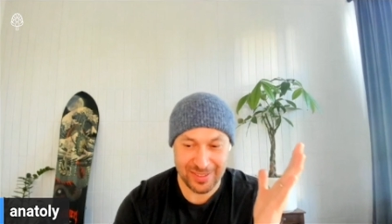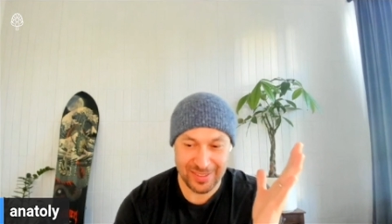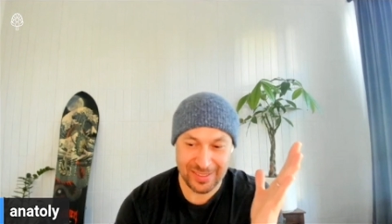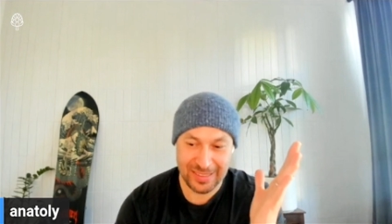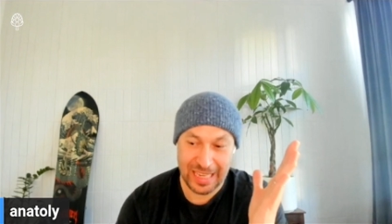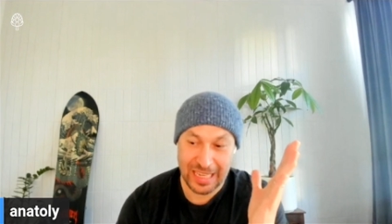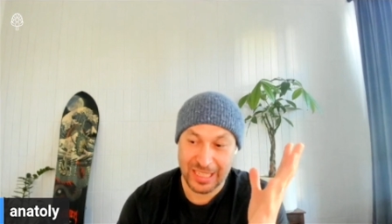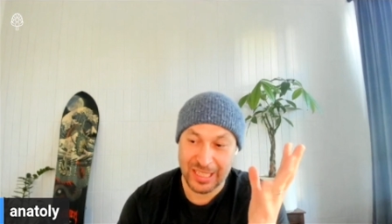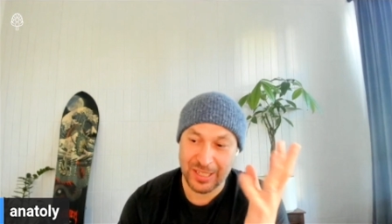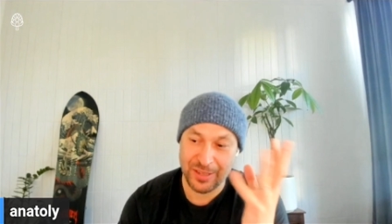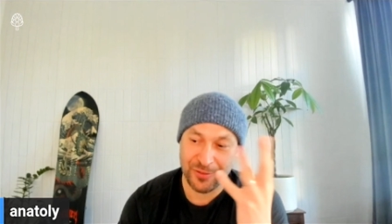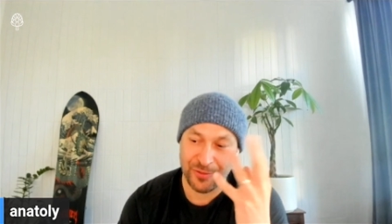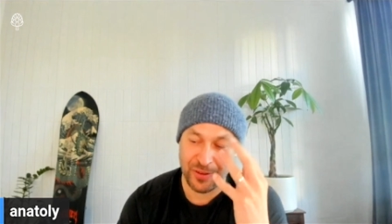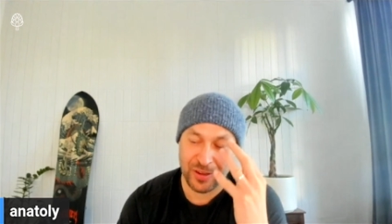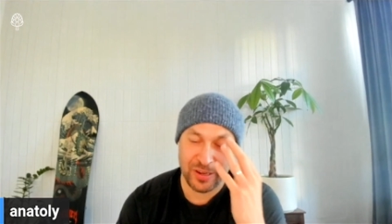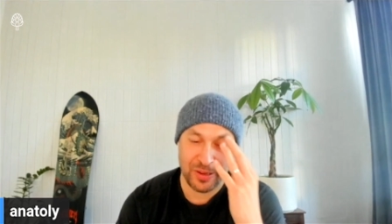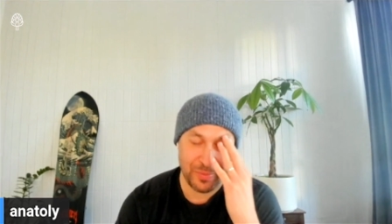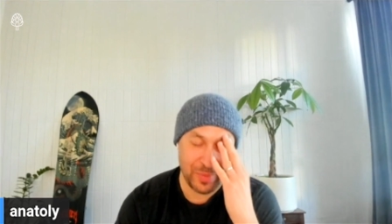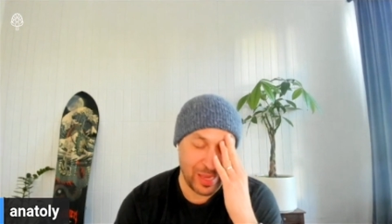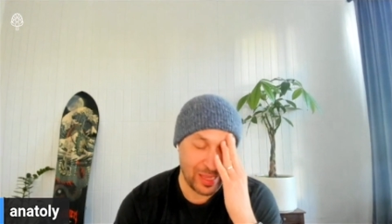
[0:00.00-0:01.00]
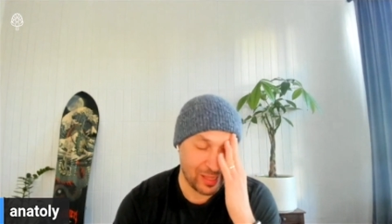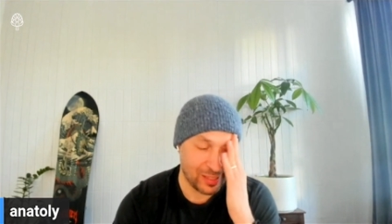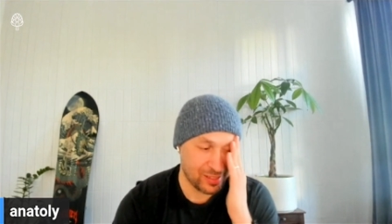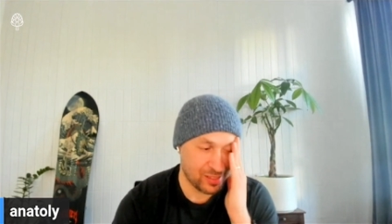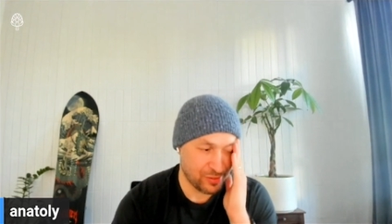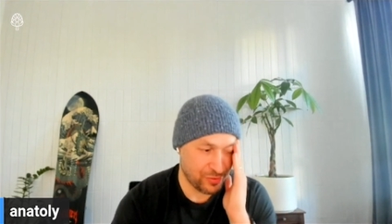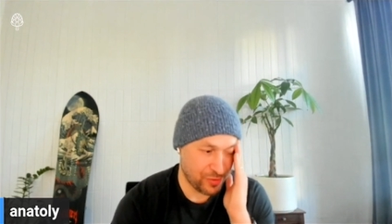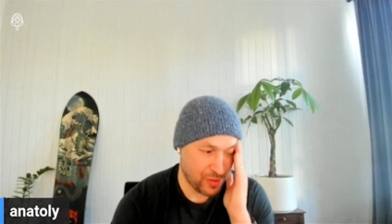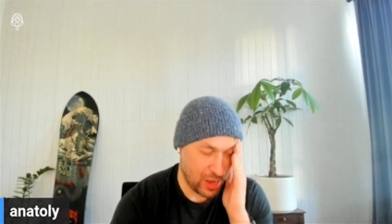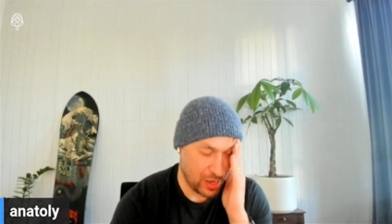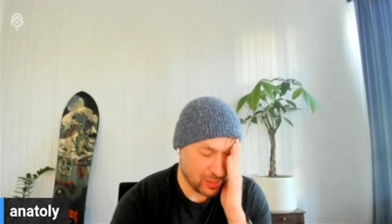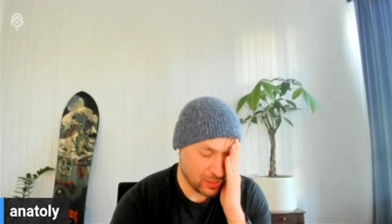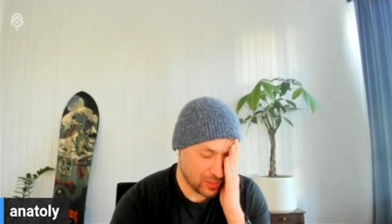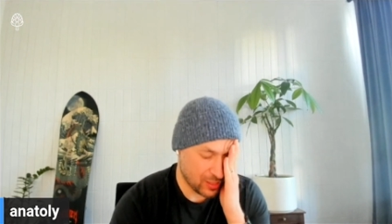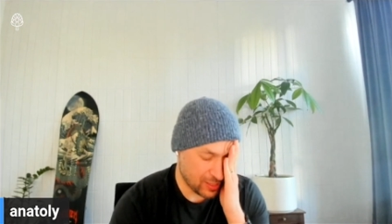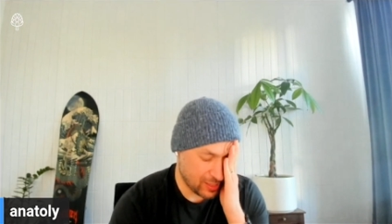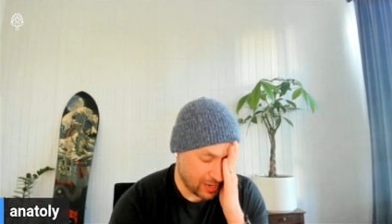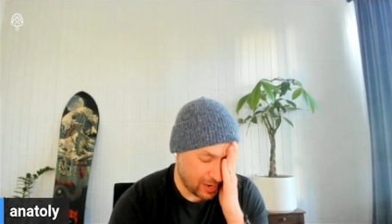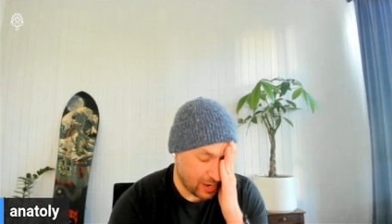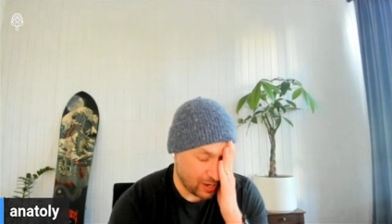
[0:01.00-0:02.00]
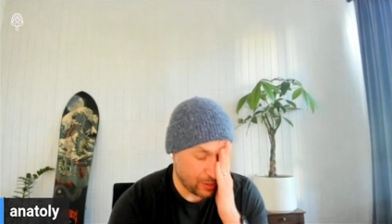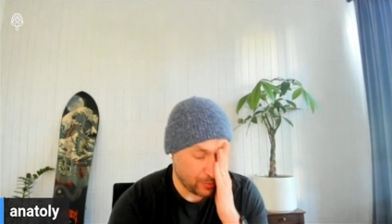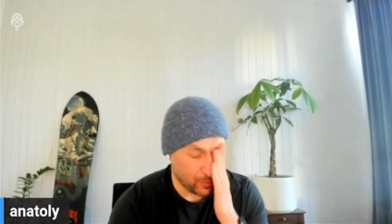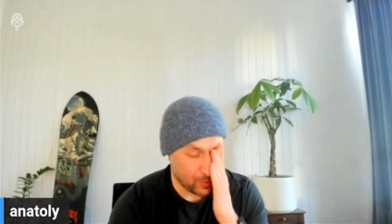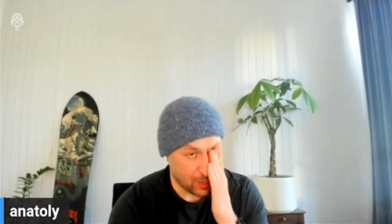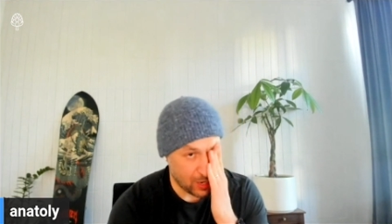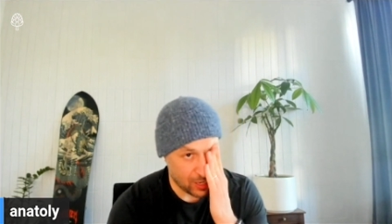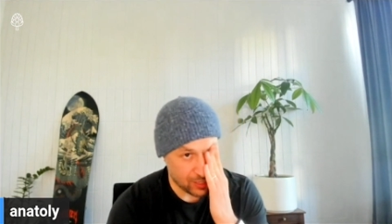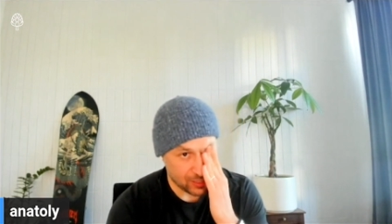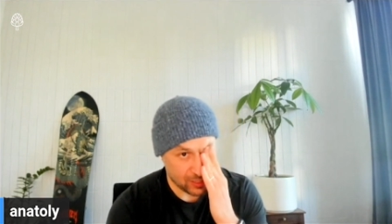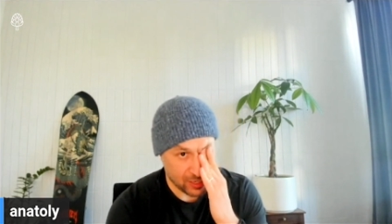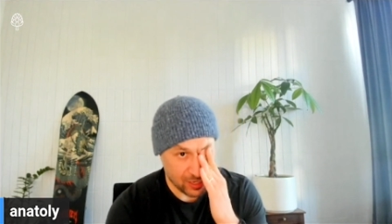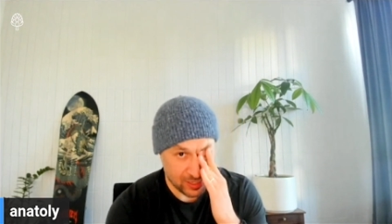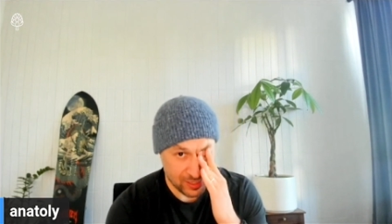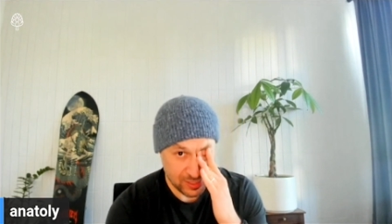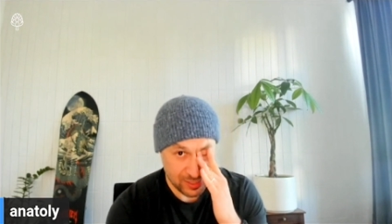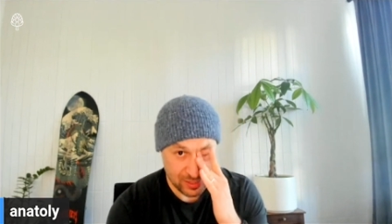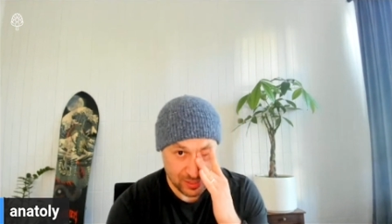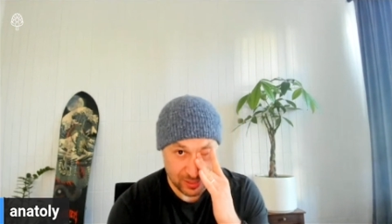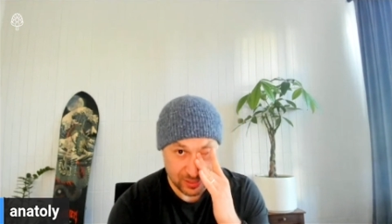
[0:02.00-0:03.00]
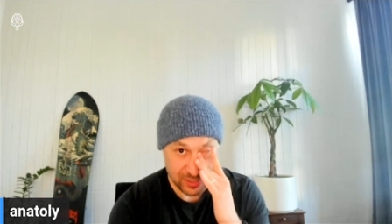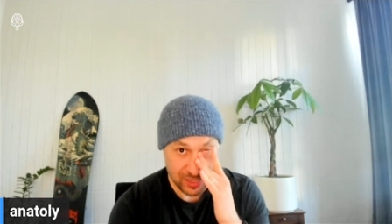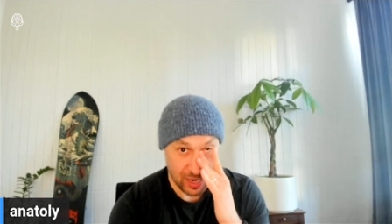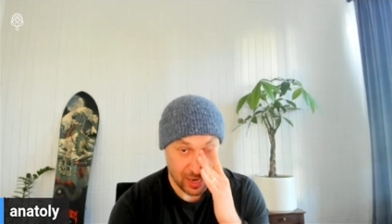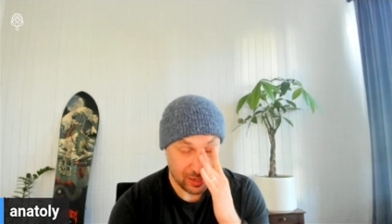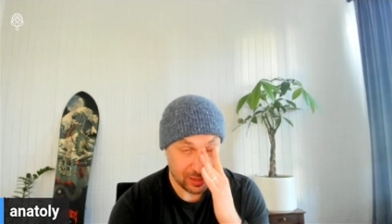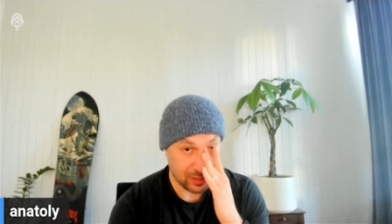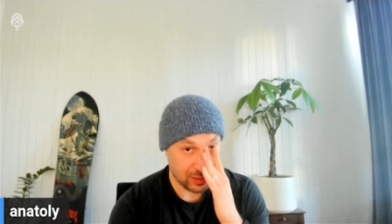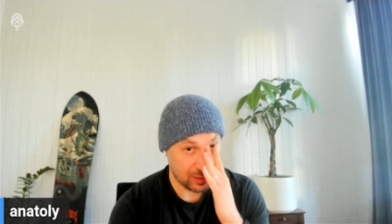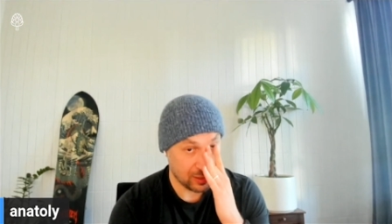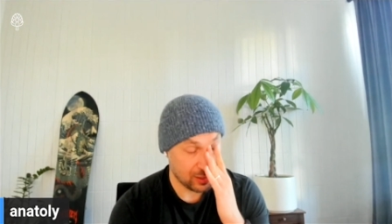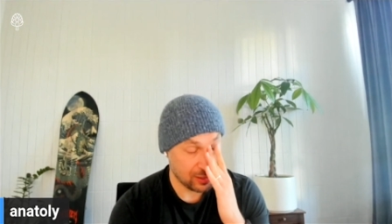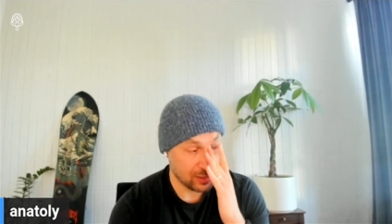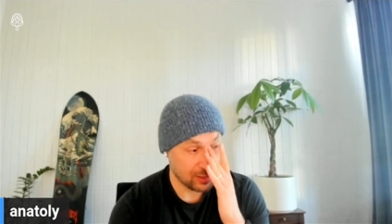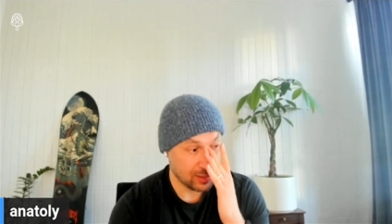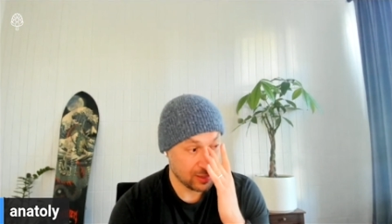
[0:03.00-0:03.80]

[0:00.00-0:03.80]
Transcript: That's the fundamental defense that anyone has against an attacker.